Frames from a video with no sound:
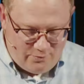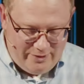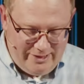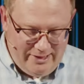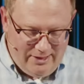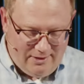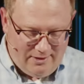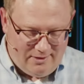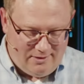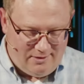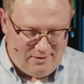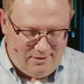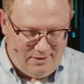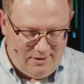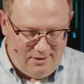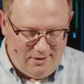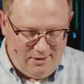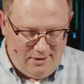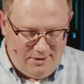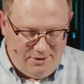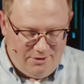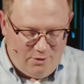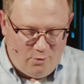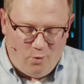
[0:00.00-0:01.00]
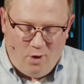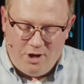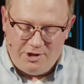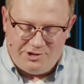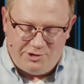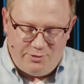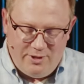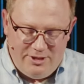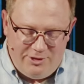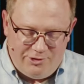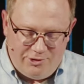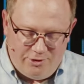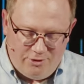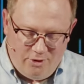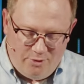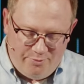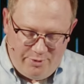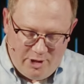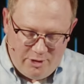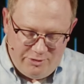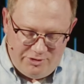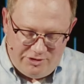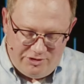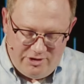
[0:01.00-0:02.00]
week, the Wall Street Journal
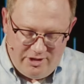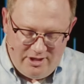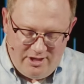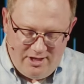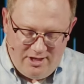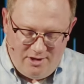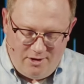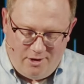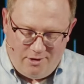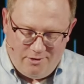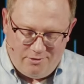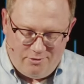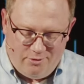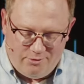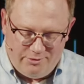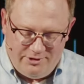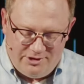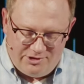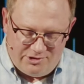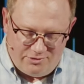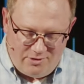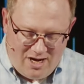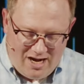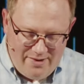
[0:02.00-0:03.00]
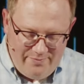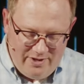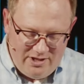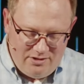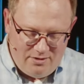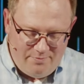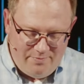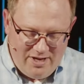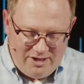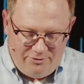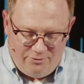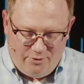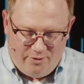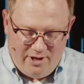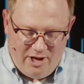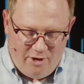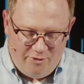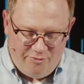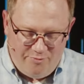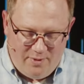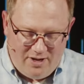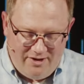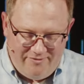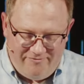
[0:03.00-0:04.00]
posted an article describing the mental
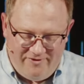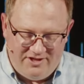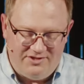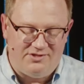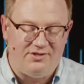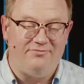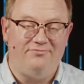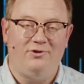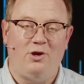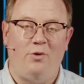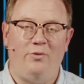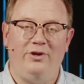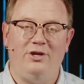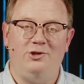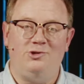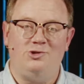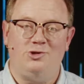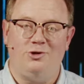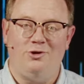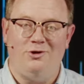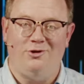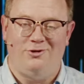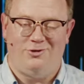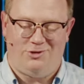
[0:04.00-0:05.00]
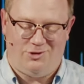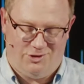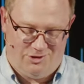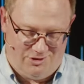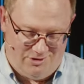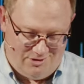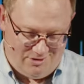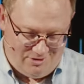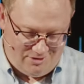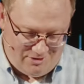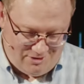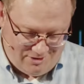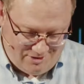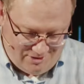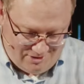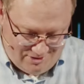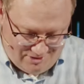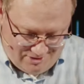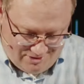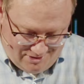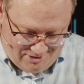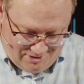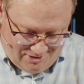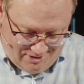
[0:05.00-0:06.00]
health benefits of going to church.
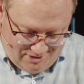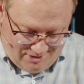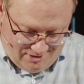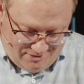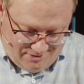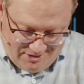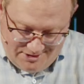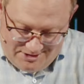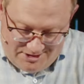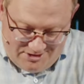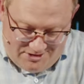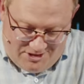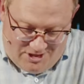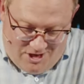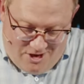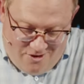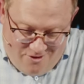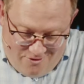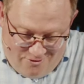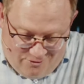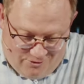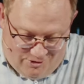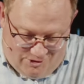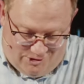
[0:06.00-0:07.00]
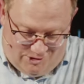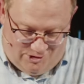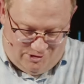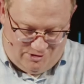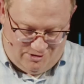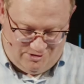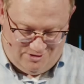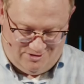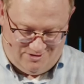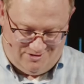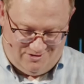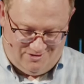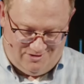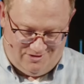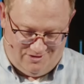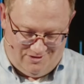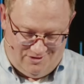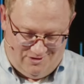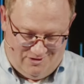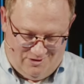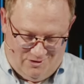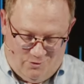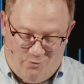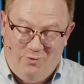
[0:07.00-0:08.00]
This is huge.
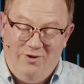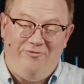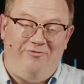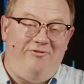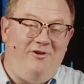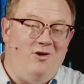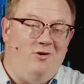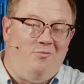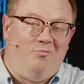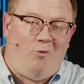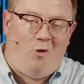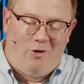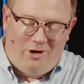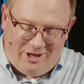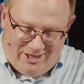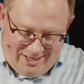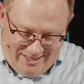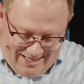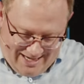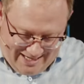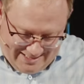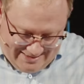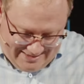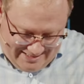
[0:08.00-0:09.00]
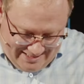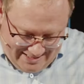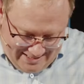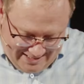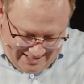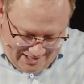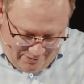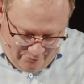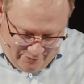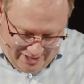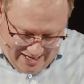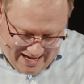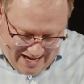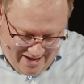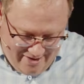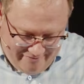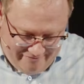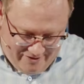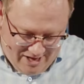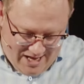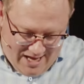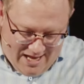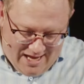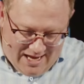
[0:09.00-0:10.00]
We feel more connected and we
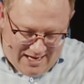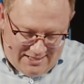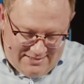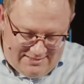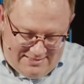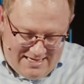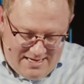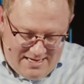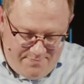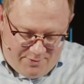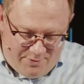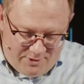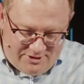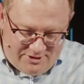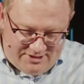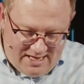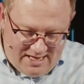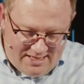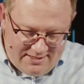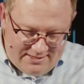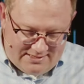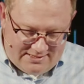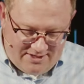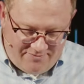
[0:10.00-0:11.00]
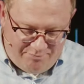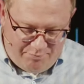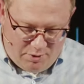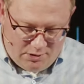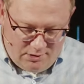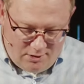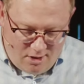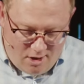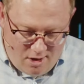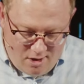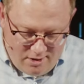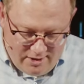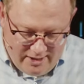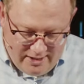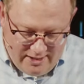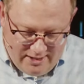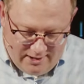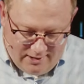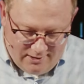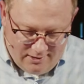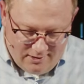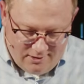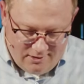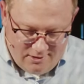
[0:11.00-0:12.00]
have a deeper sense of
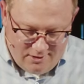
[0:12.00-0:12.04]
belonging.